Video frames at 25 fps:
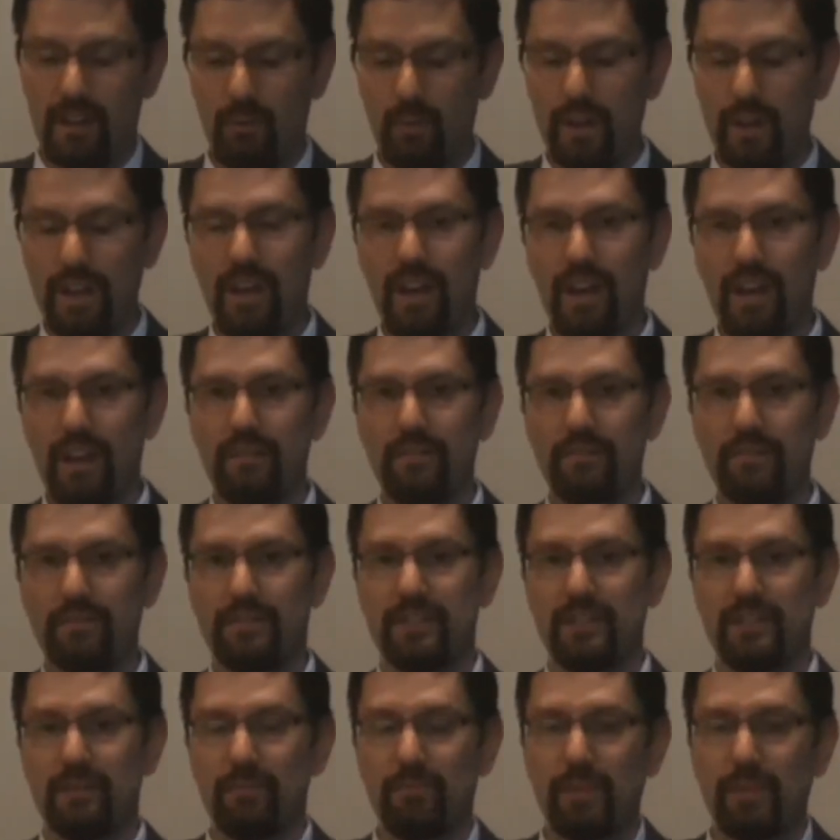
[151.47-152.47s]
We
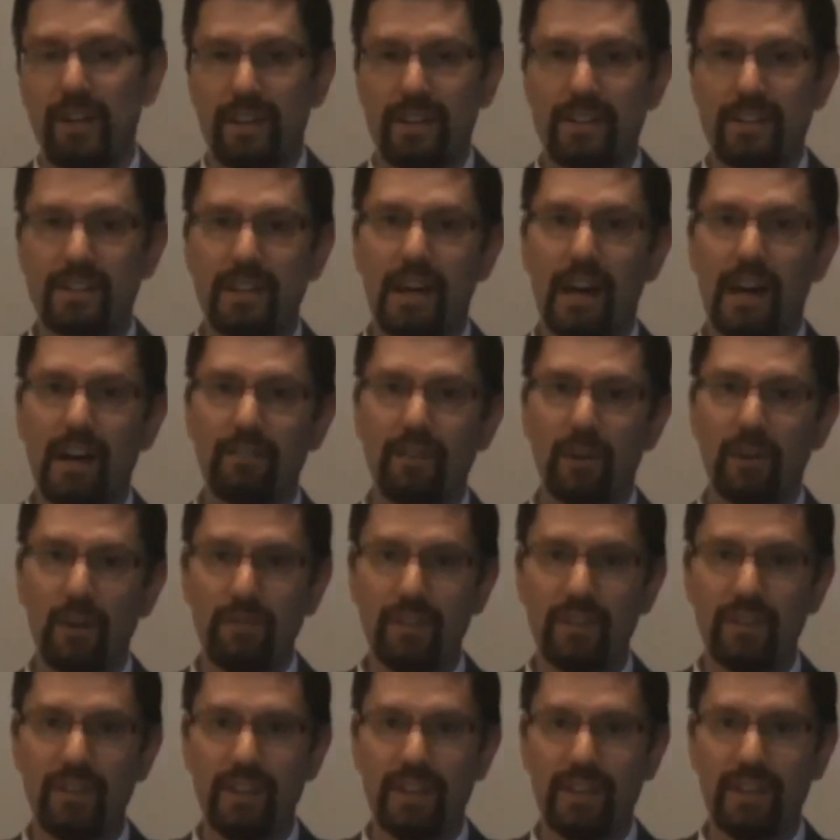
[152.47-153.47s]
have diplomatic staff
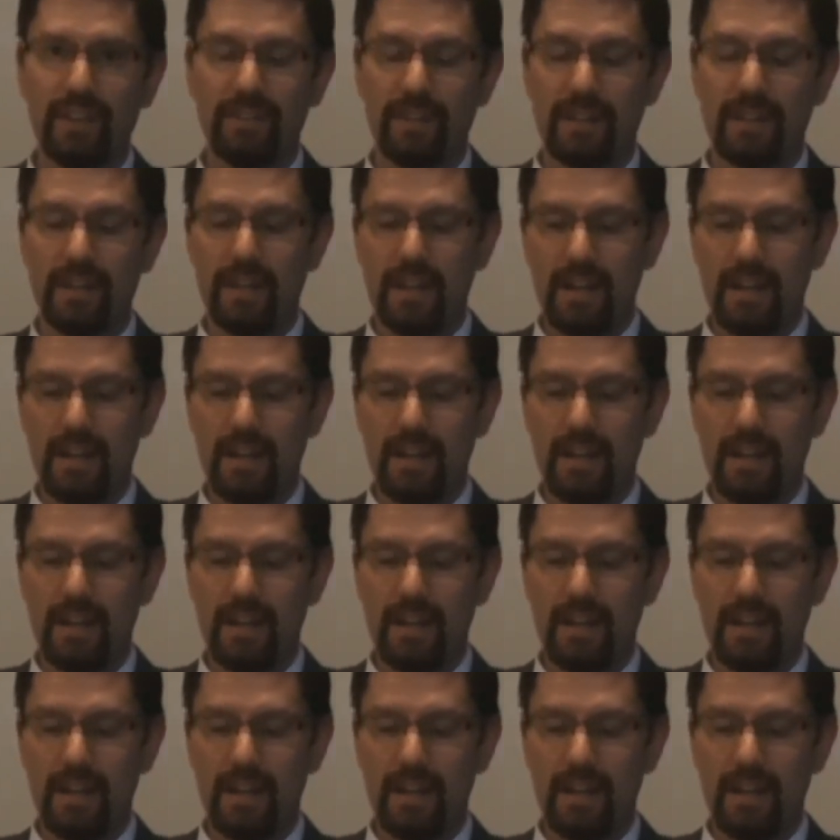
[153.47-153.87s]
over there,